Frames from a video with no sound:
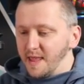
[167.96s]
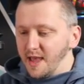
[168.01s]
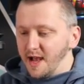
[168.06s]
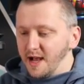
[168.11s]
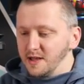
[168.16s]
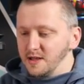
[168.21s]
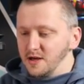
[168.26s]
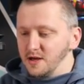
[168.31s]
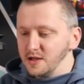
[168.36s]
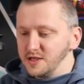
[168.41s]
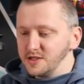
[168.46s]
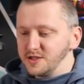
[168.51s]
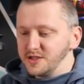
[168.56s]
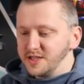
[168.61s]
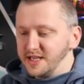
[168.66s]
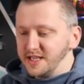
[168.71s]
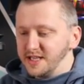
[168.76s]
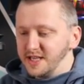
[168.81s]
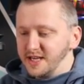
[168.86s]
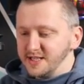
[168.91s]
Alolan
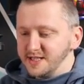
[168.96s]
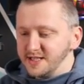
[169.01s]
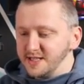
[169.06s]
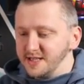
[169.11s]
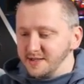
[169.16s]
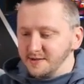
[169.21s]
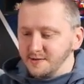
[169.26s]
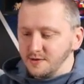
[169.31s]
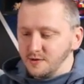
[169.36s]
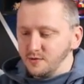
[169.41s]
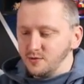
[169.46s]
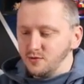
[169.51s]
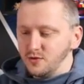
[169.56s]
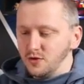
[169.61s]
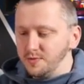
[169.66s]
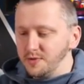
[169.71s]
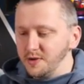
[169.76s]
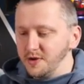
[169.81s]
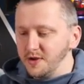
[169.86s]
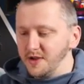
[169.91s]
Diglett,
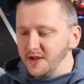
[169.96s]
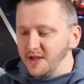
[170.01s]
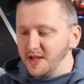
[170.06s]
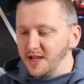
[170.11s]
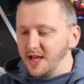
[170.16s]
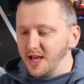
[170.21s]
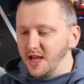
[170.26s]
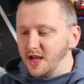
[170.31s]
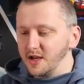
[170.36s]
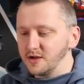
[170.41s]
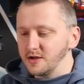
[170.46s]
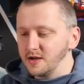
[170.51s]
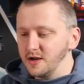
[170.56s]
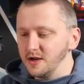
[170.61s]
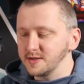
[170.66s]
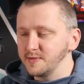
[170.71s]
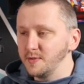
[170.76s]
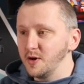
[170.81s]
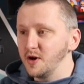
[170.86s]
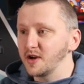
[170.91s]
whoop,
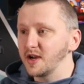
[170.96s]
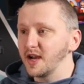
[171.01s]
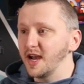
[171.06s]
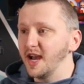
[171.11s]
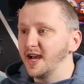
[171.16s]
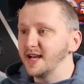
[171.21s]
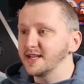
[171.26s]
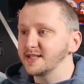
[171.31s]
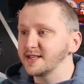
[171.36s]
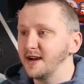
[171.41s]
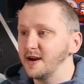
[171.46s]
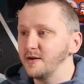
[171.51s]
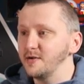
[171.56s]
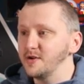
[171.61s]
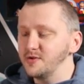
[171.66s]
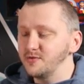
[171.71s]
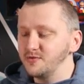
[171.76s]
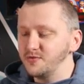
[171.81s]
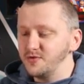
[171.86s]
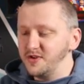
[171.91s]
Cosmog as
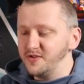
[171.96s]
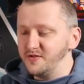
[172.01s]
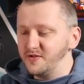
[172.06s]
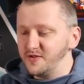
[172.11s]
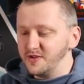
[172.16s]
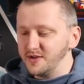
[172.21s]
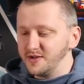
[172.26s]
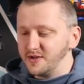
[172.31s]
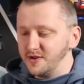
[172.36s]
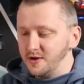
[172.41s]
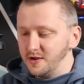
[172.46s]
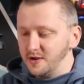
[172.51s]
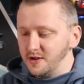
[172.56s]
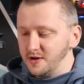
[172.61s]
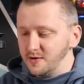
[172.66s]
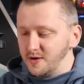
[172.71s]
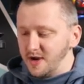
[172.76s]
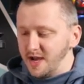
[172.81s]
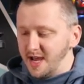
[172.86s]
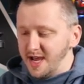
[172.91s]
our reverse
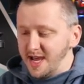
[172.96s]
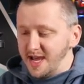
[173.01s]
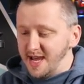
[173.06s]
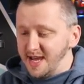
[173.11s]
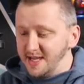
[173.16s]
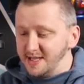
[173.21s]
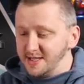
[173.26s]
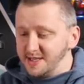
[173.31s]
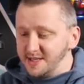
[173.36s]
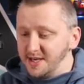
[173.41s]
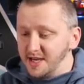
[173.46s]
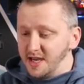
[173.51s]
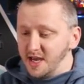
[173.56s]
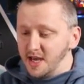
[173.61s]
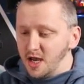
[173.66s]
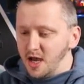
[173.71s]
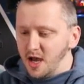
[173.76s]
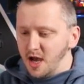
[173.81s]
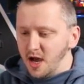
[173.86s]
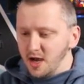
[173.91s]
holo, and
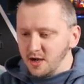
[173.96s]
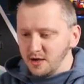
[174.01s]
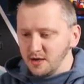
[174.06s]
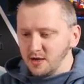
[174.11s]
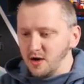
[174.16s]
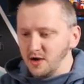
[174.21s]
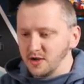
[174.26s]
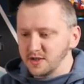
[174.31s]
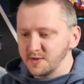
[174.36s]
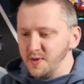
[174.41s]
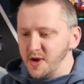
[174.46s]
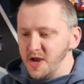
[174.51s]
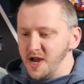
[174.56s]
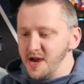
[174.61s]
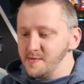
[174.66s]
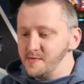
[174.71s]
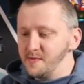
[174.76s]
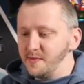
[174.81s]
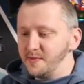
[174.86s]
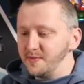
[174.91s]

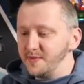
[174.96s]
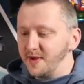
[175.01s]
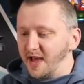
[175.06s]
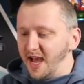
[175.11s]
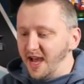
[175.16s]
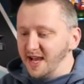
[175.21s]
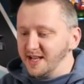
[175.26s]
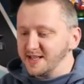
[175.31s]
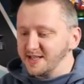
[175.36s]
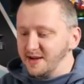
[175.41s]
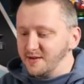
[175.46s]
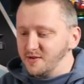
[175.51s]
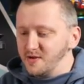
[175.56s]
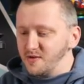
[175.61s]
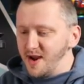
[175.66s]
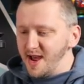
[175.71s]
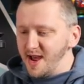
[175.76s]
Cosmoem as our